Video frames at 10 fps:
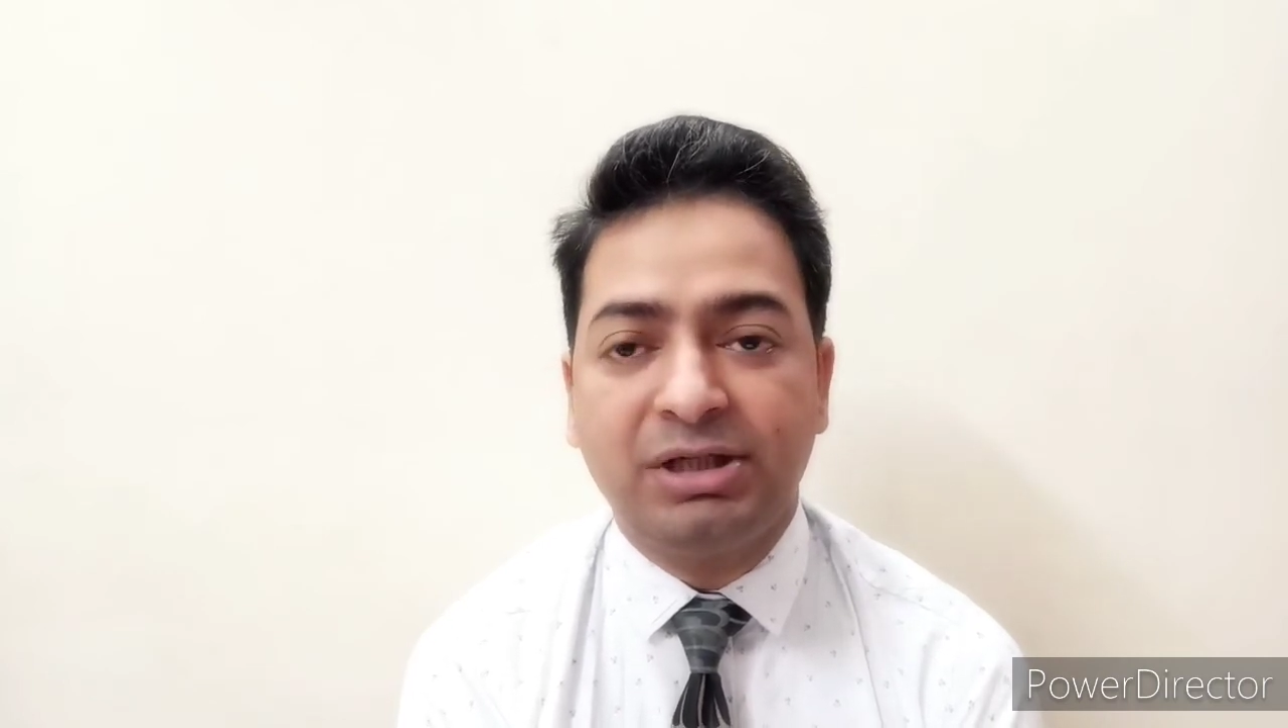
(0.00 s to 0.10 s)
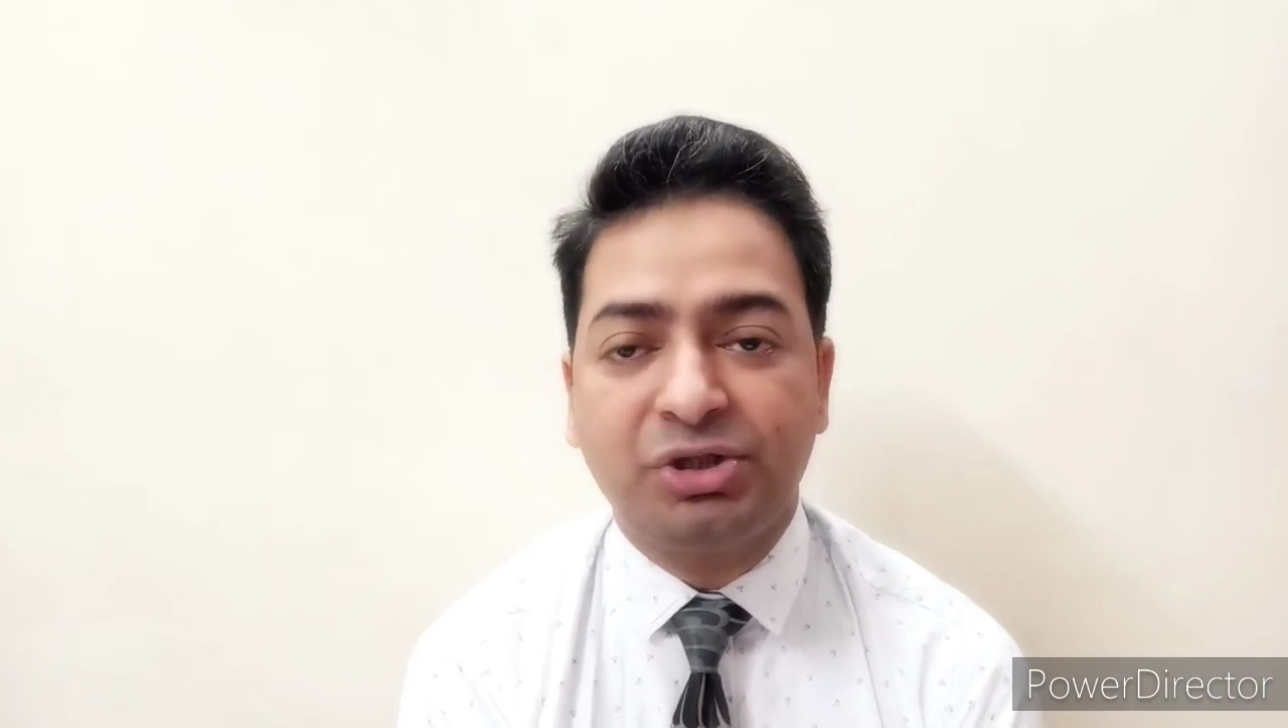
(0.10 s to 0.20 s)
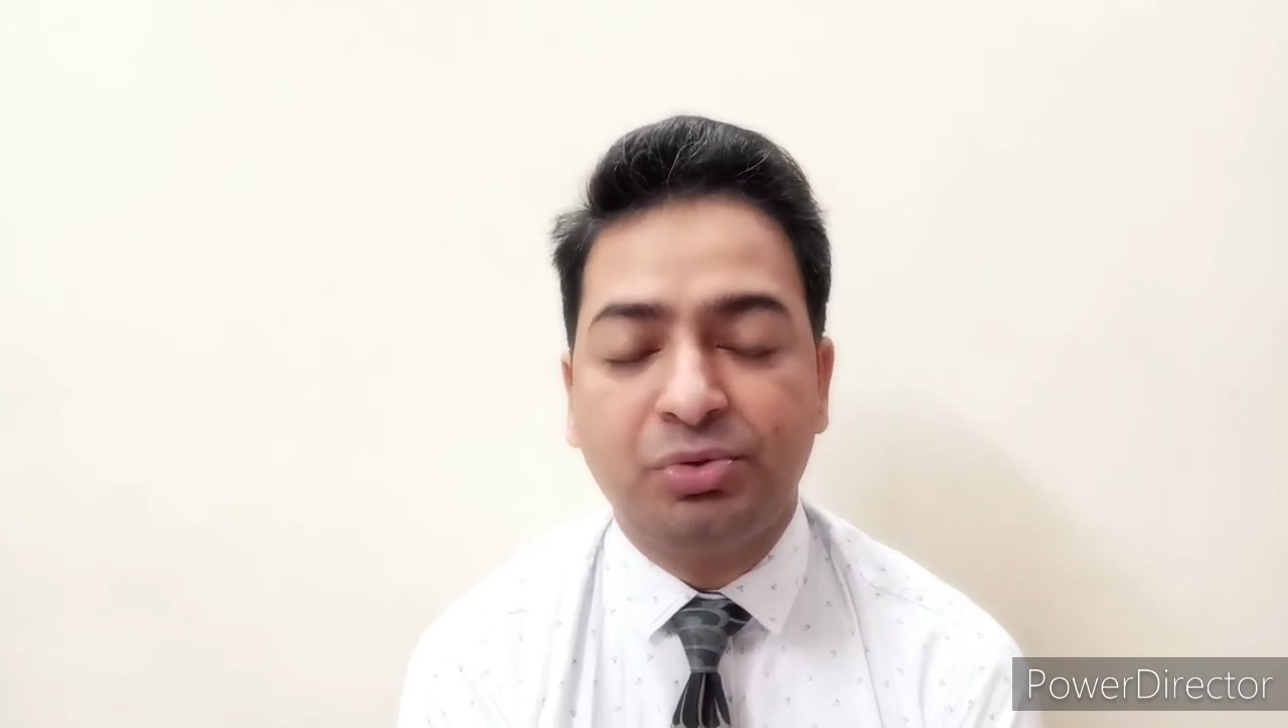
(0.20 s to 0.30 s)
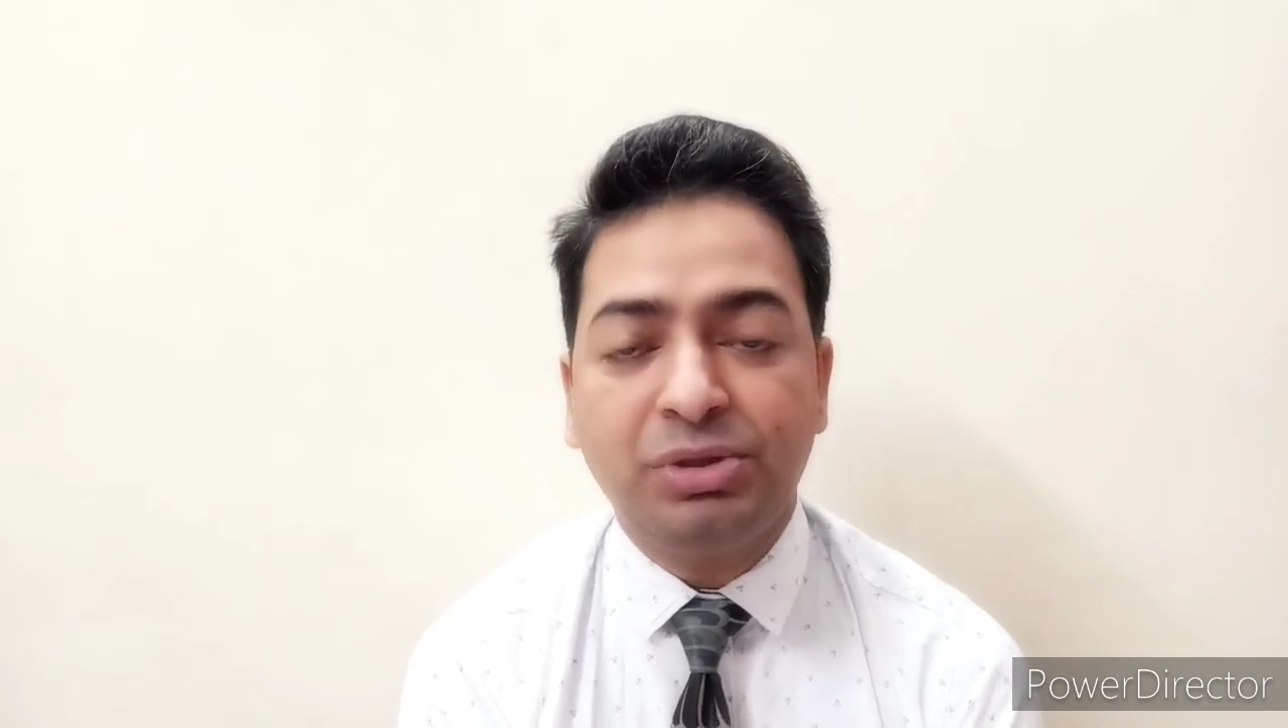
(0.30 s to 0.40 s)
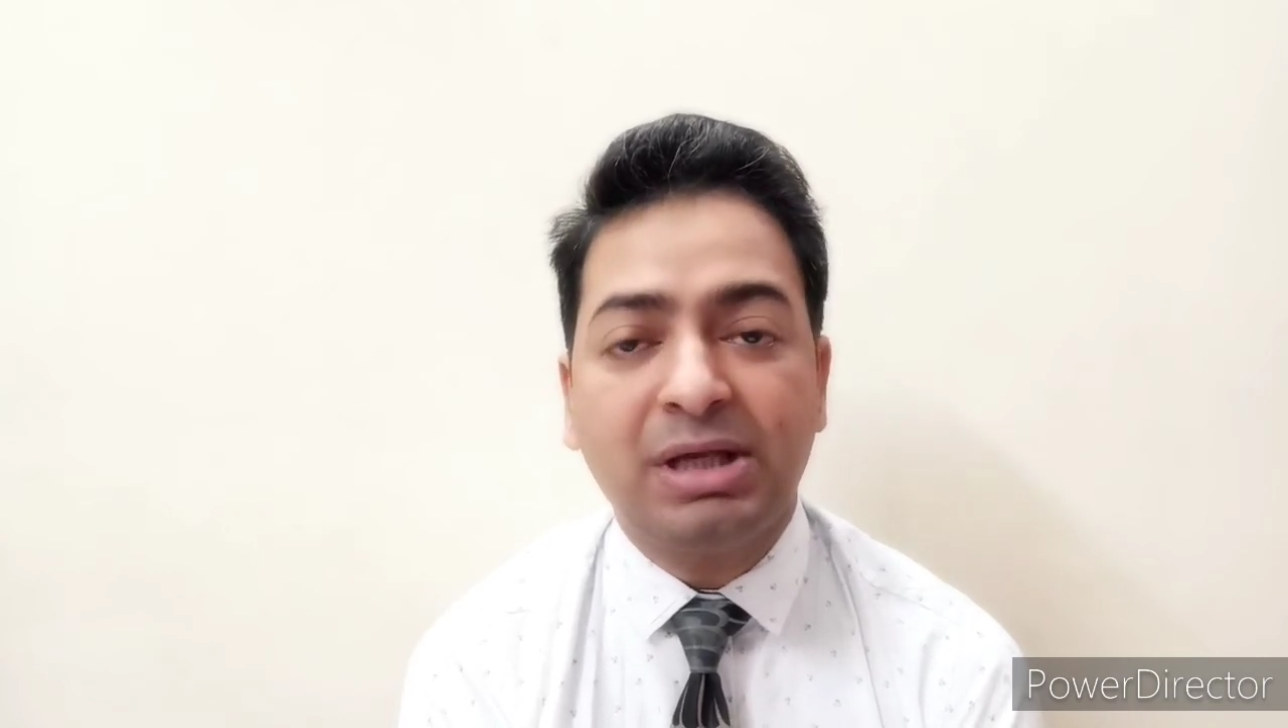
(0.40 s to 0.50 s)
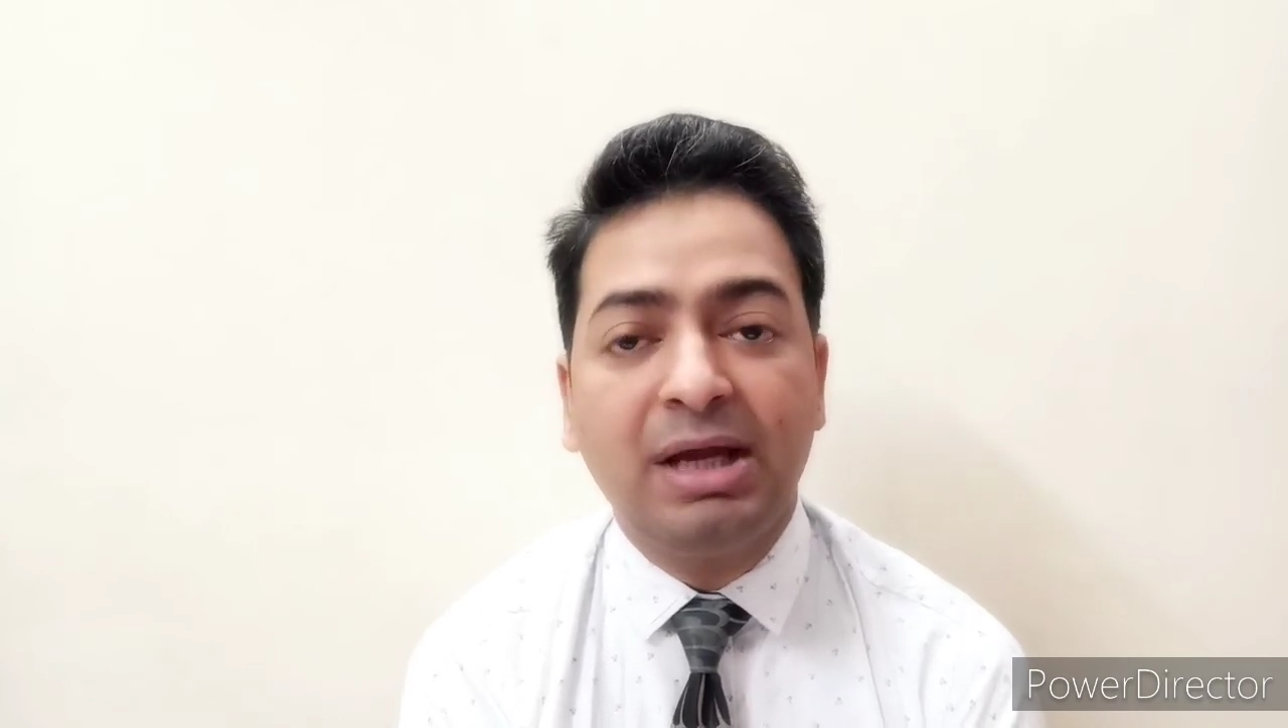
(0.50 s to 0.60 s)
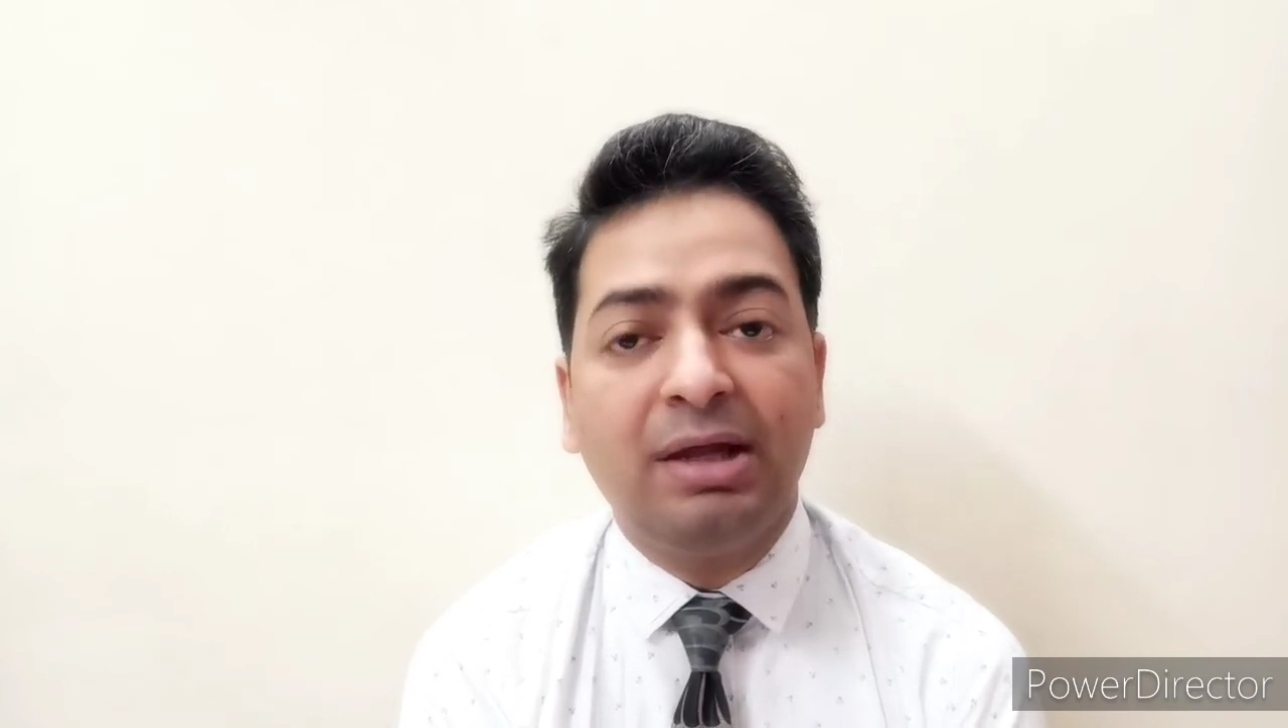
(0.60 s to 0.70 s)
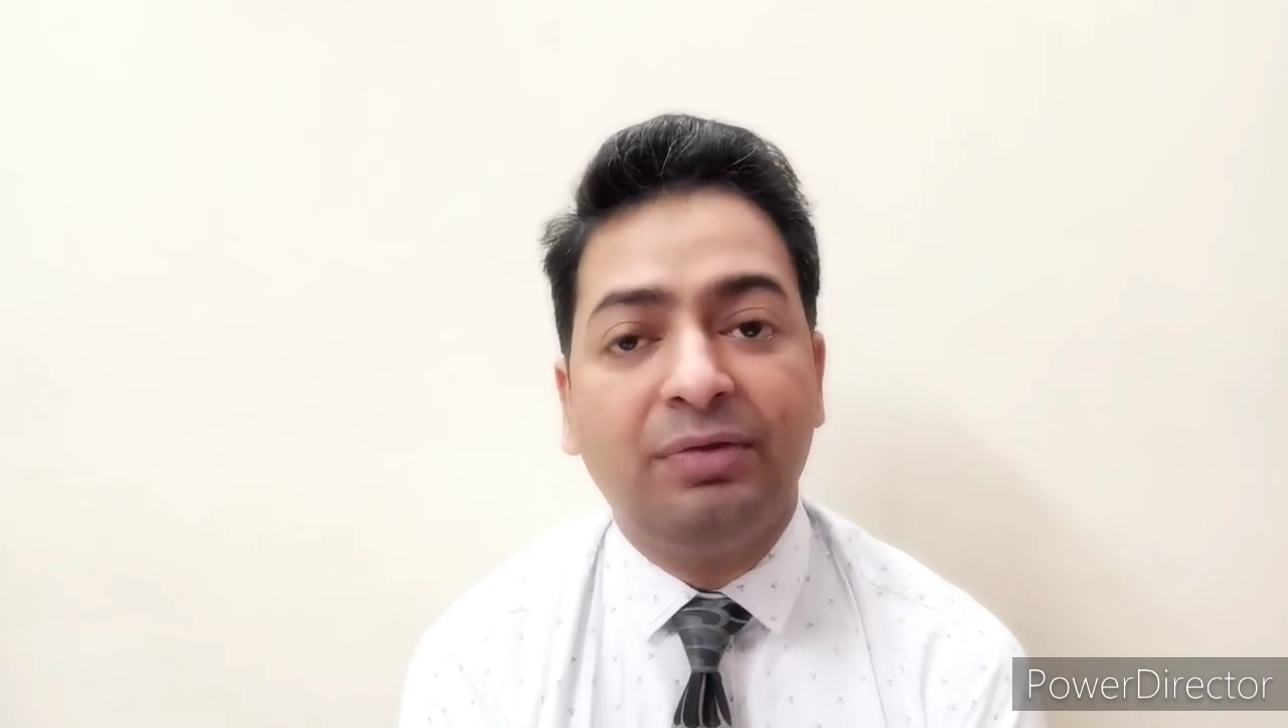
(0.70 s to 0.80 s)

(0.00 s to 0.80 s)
issues.